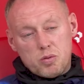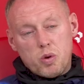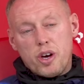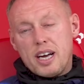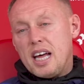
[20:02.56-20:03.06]
of his
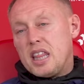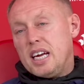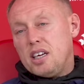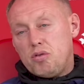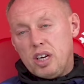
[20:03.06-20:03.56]
work
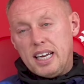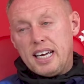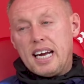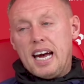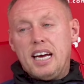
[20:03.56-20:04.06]
ethic. He's really
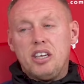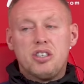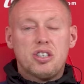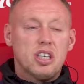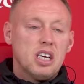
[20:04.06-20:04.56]

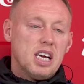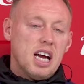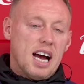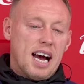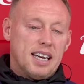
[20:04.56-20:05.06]
engaged,
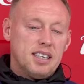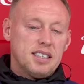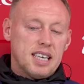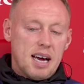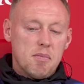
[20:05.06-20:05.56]

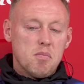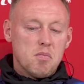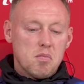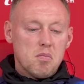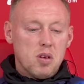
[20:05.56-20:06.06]
and
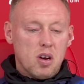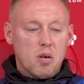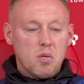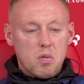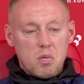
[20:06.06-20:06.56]
um, you
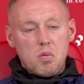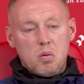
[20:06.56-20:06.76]
know,